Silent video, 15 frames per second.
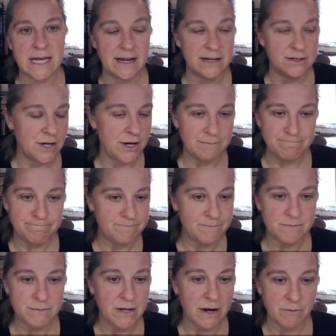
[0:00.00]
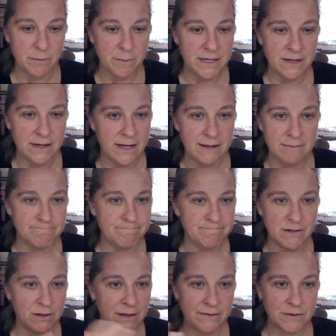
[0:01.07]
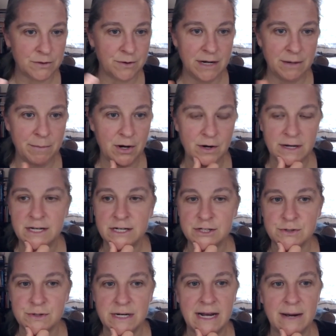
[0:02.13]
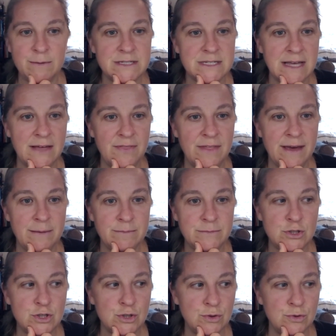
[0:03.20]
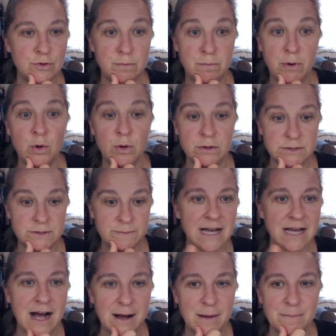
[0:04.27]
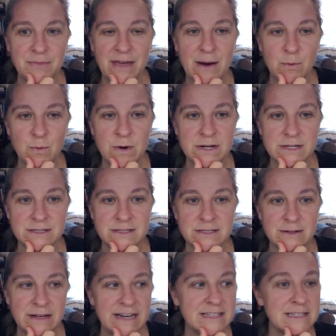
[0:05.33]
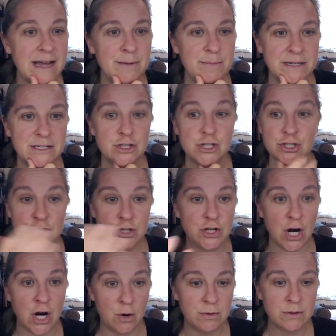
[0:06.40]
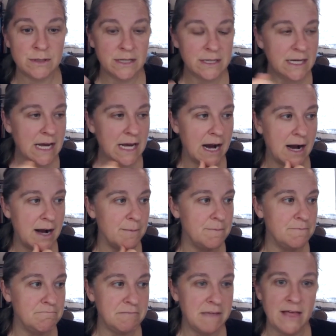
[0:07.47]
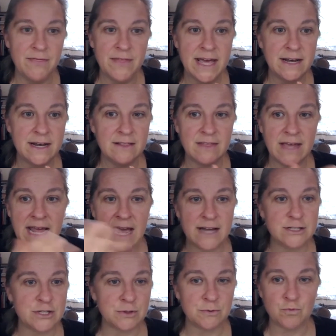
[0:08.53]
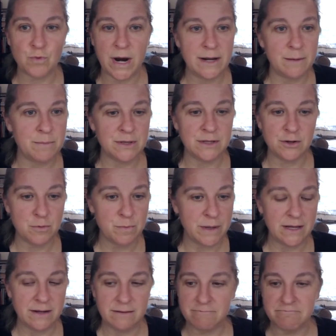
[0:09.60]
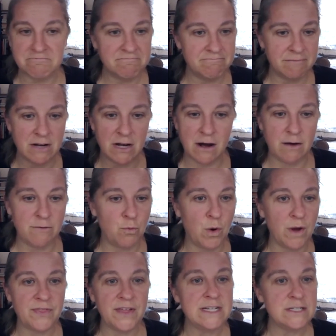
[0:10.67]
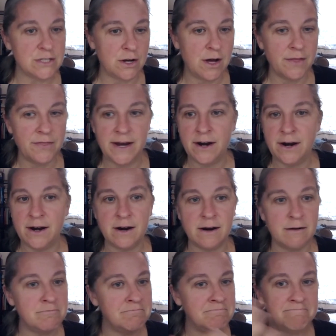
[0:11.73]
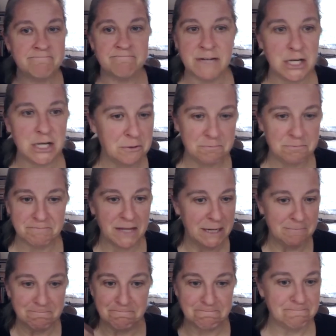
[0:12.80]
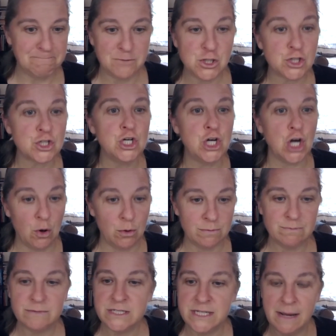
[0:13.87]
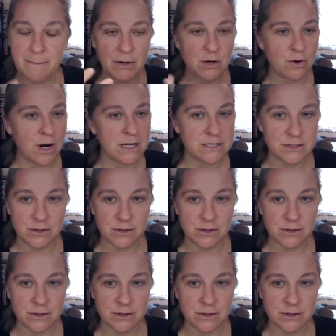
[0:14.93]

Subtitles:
taught government and 11th grade American history, and I would send them to the polls. That was an assignment, just go. And then they had to write up a little bit of what they saw there, like just go, step across the